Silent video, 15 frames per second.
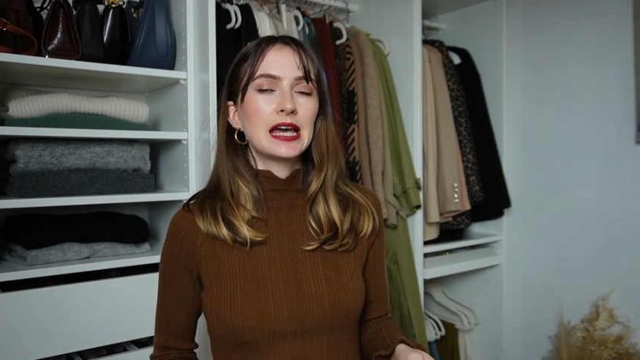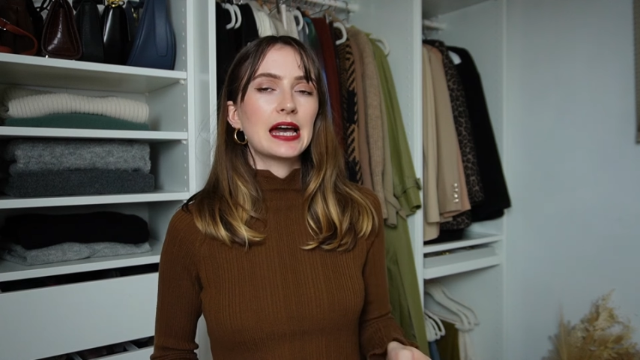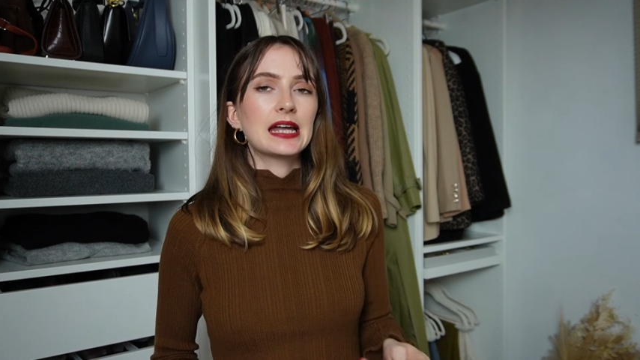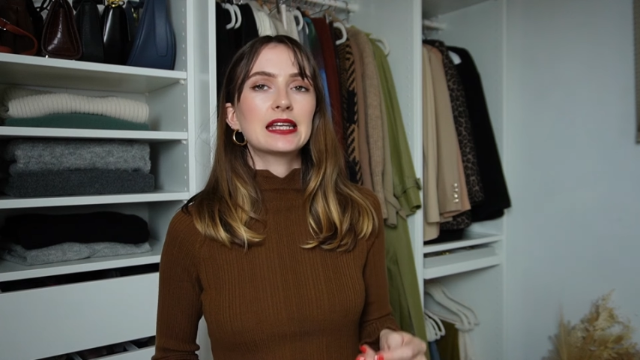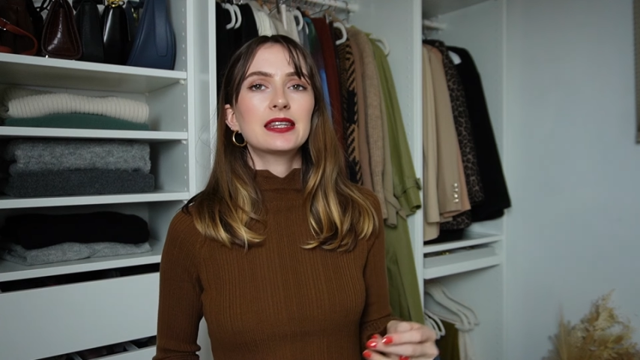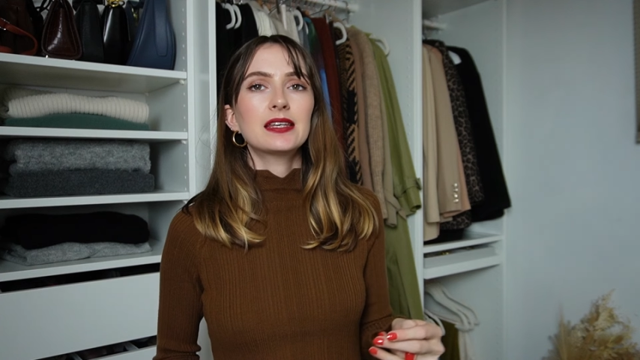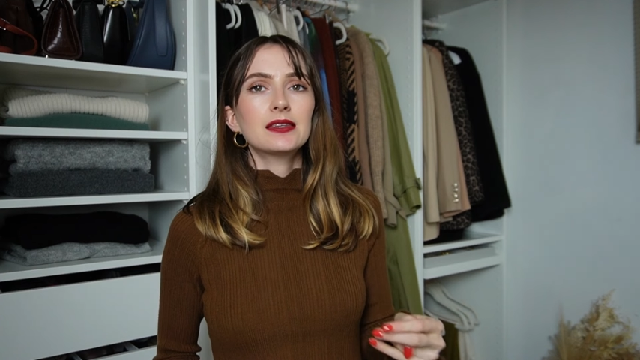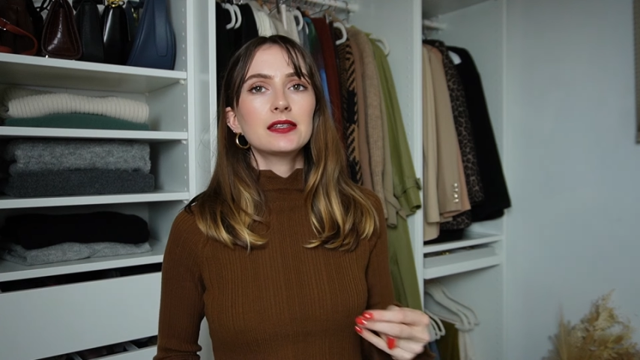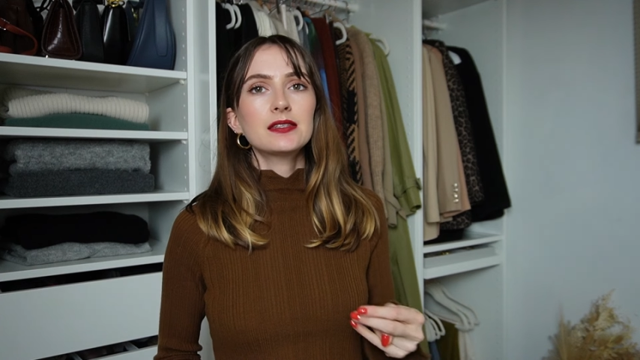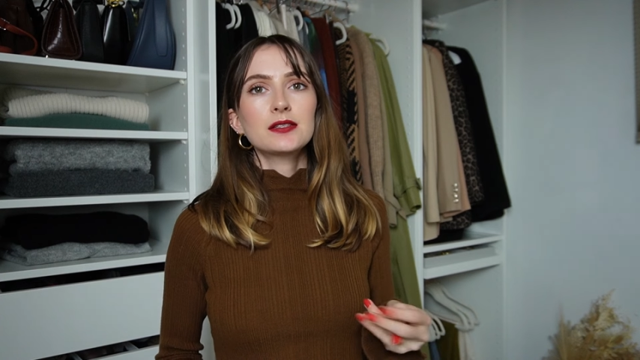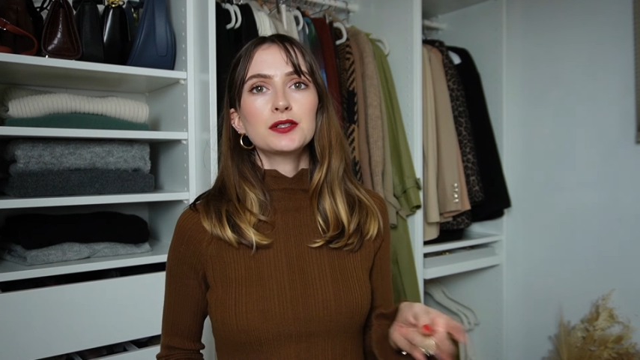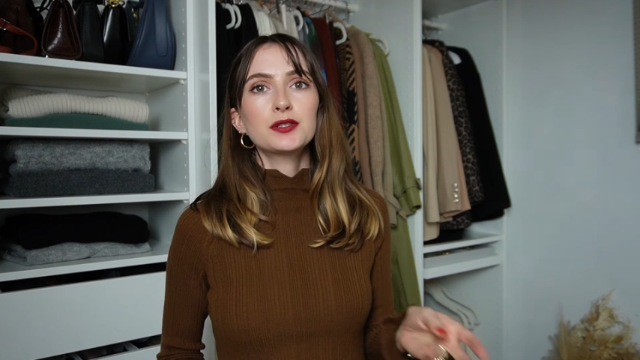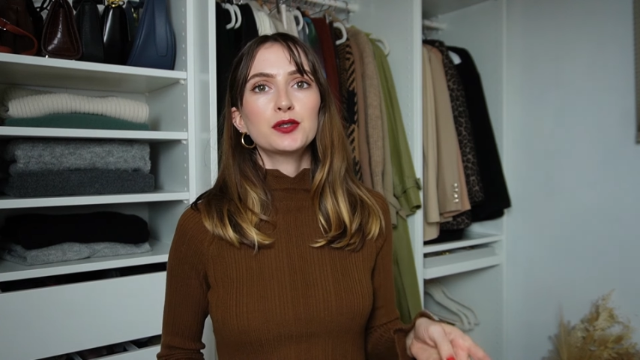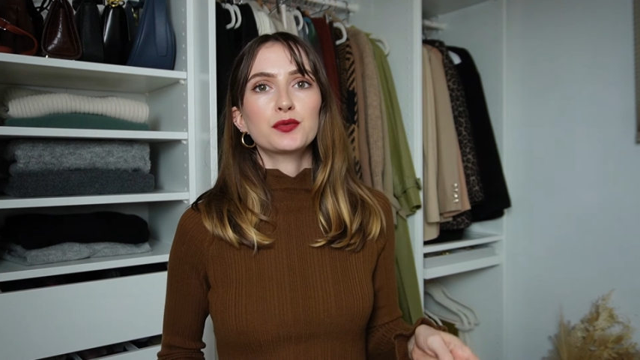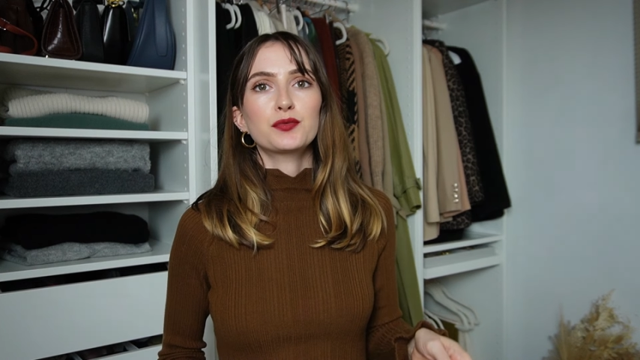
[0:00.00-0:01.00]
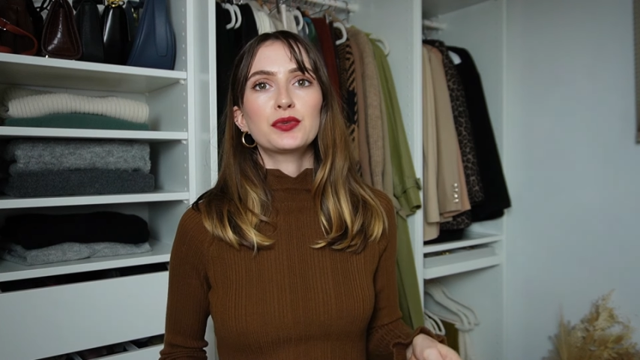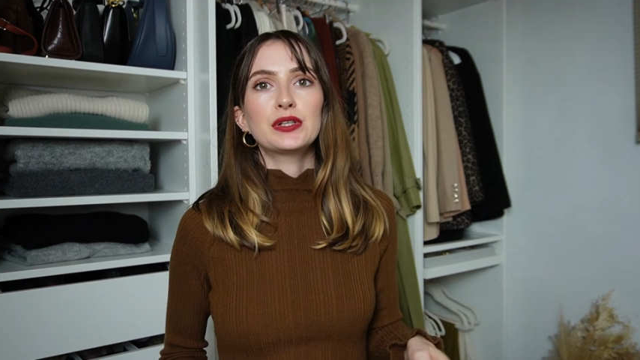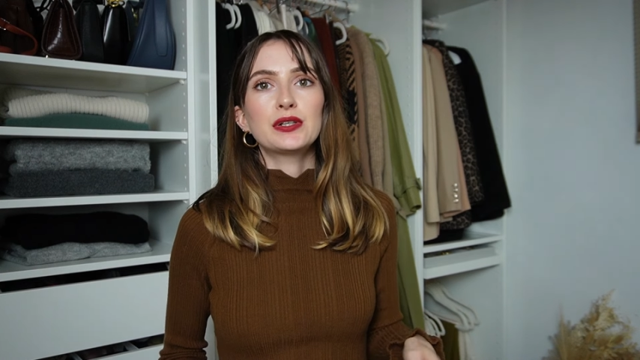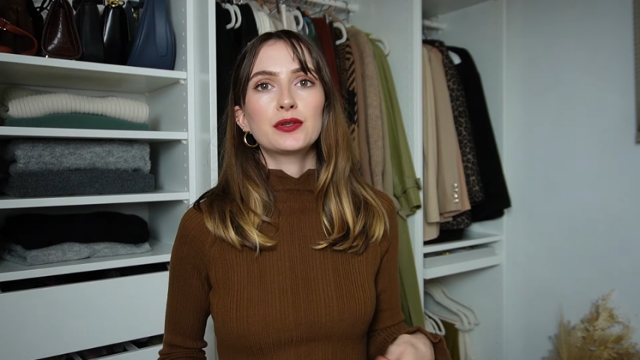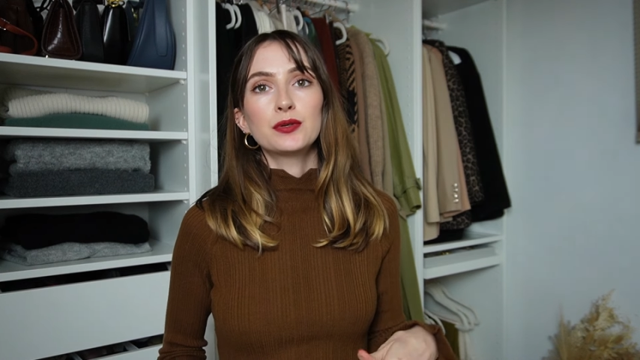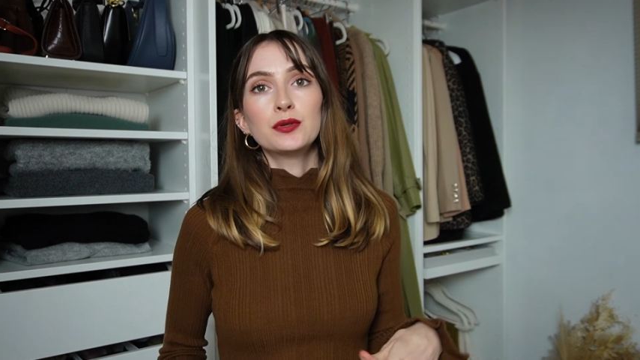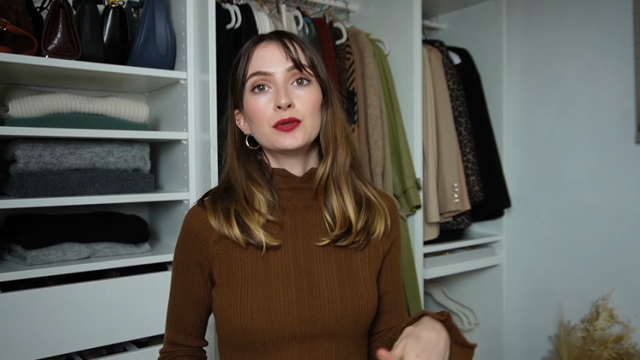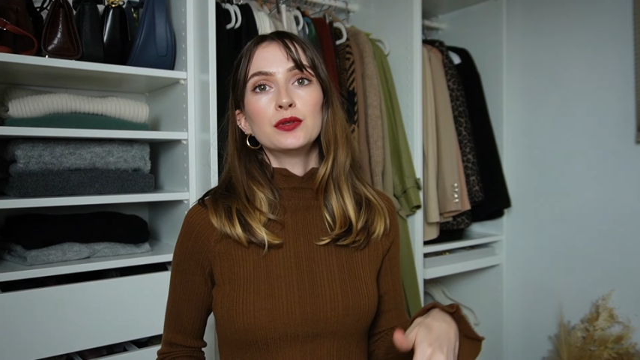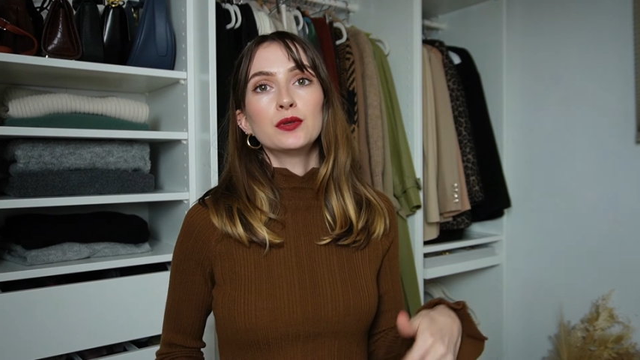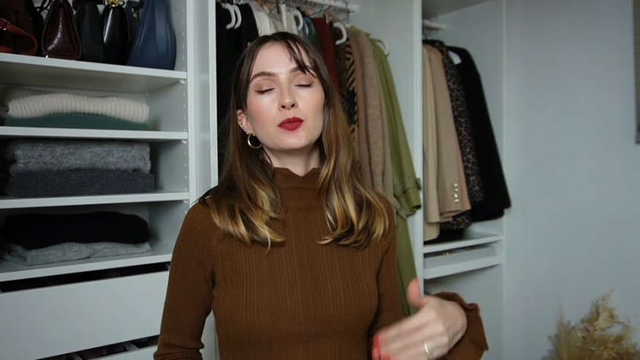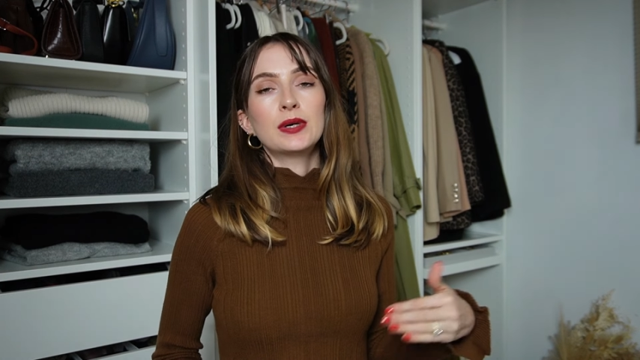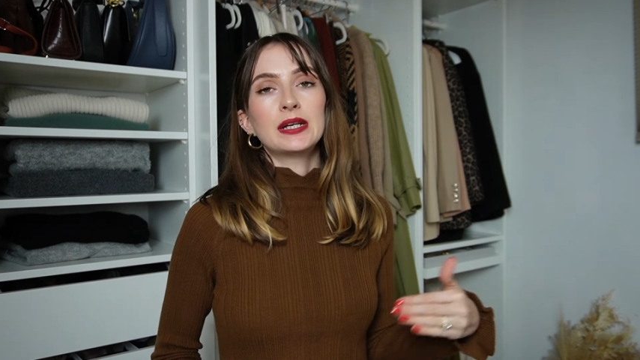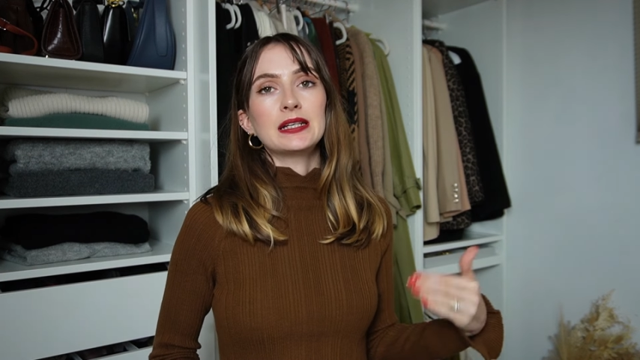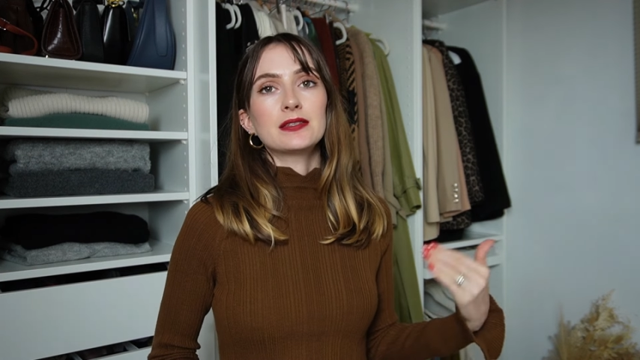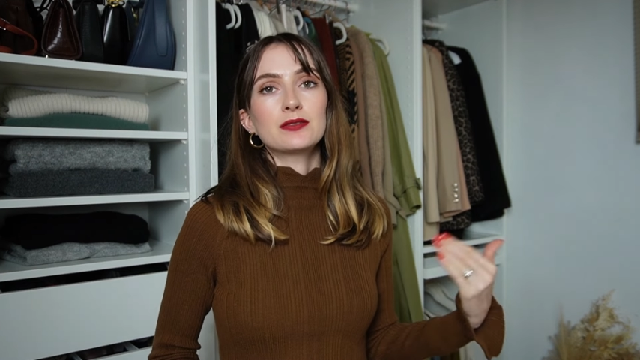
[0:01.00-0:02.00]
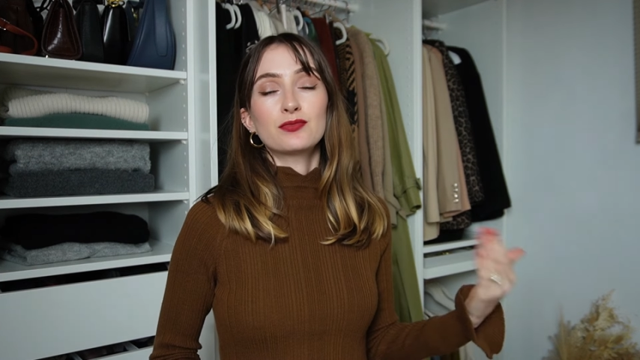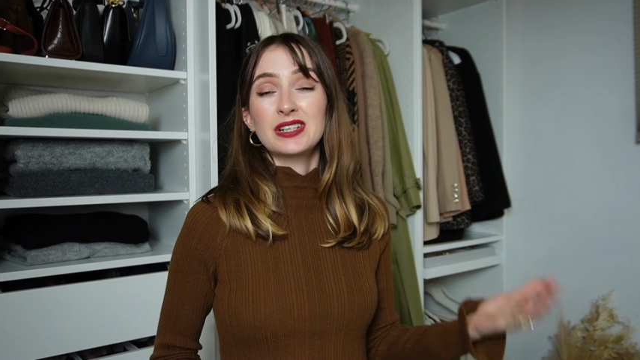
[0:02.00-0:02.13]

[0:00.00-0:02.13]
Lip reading: And I think this can look really cool when it's